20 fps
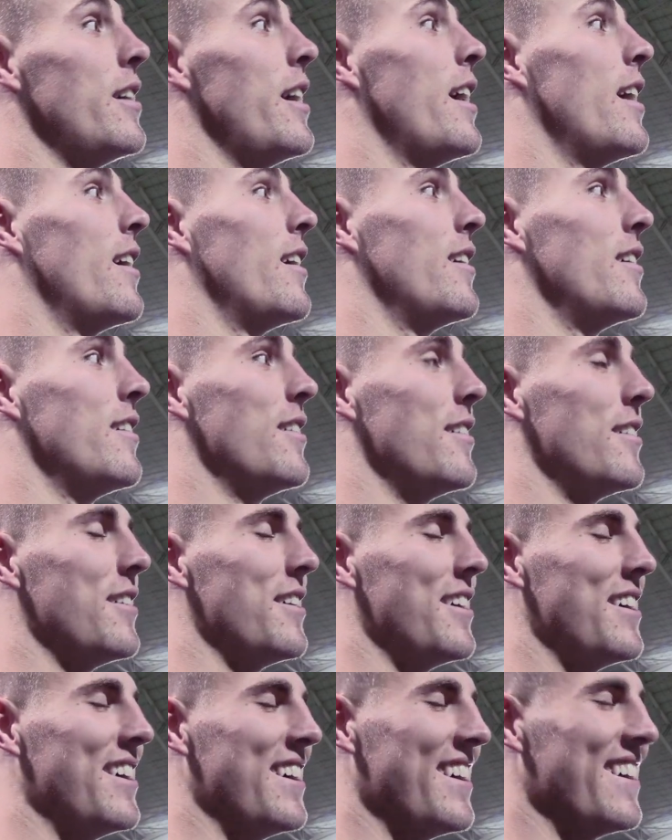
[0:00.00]
Yeah.
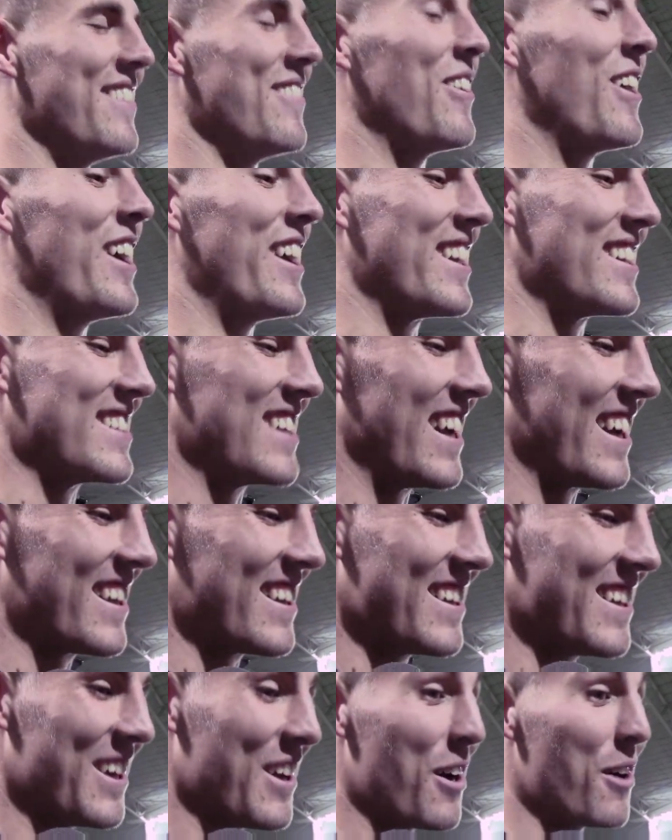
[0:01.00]
Right.
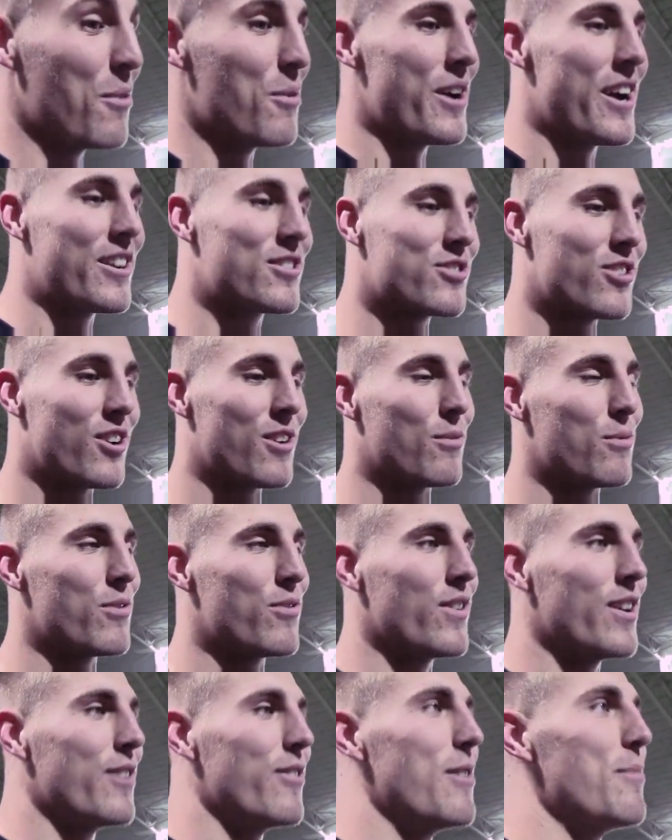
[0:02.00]
Exactly. We actually are.
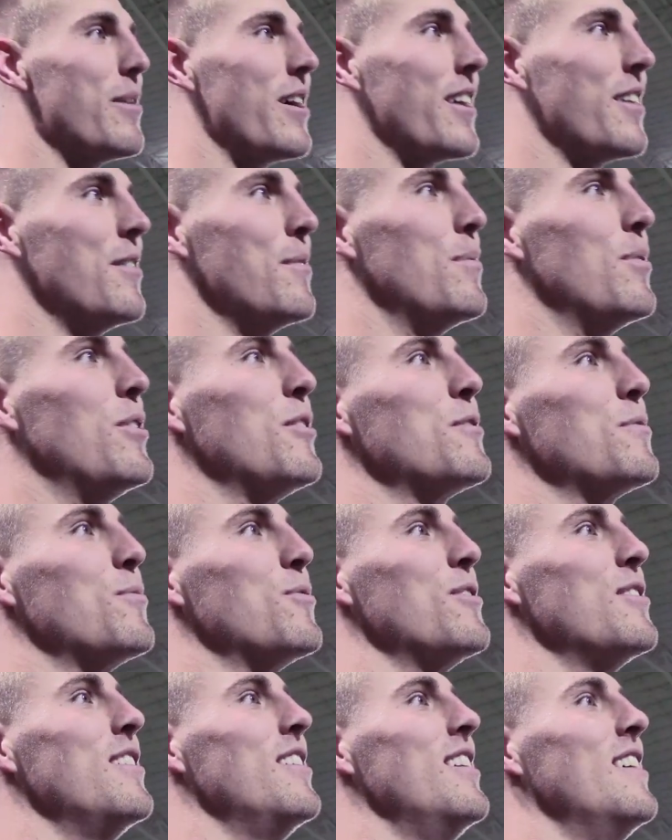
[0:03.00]
We're flying right back into
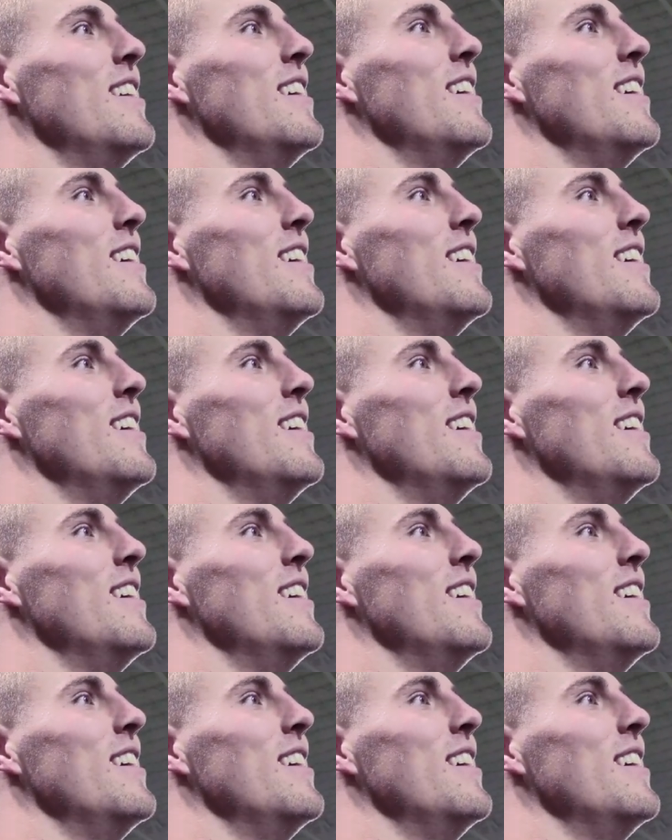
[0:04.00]
Baltimore.